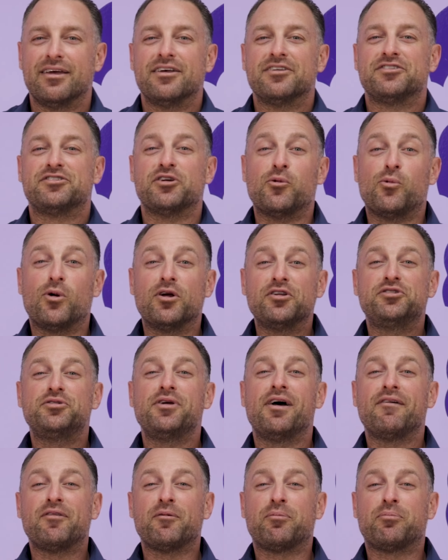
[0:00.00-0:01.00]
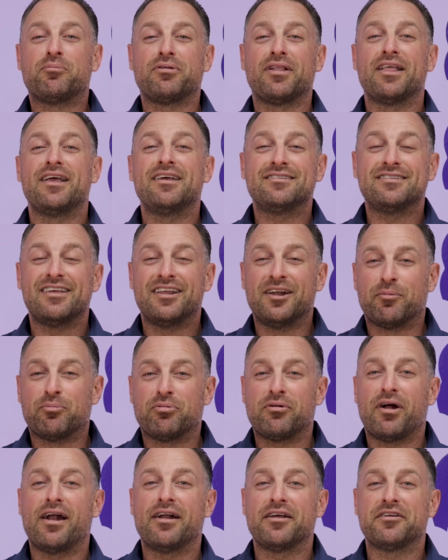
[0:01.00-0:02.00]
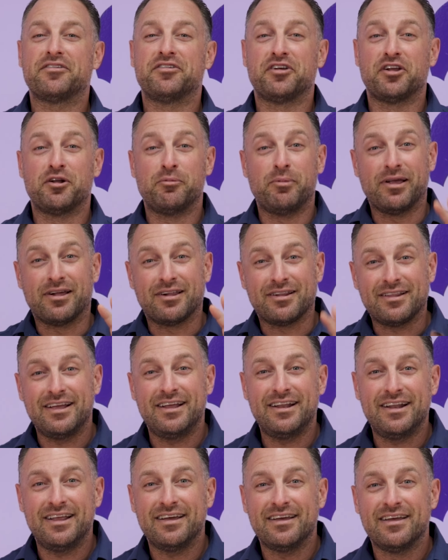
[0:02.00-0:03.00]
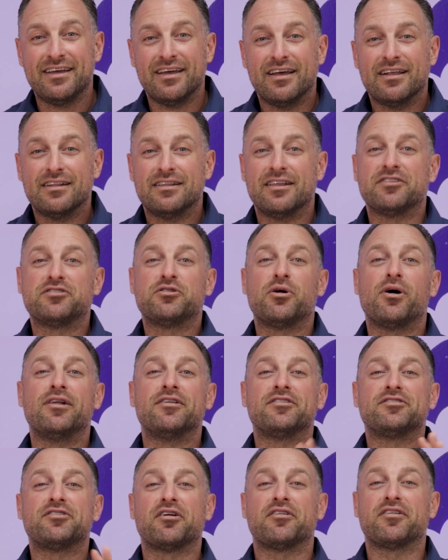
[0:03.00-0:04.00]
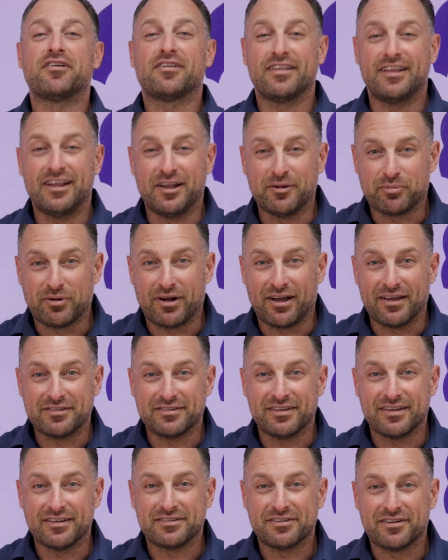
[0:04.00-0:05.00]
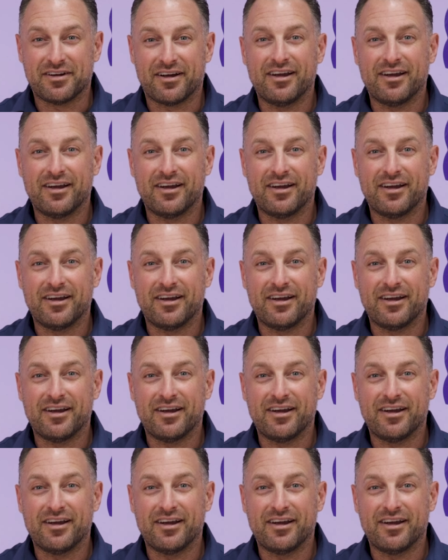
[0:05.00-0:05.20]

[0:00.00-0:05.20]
So once you have the place and the products you're going to be cleaning, let's go ahead and start the cleaning process, all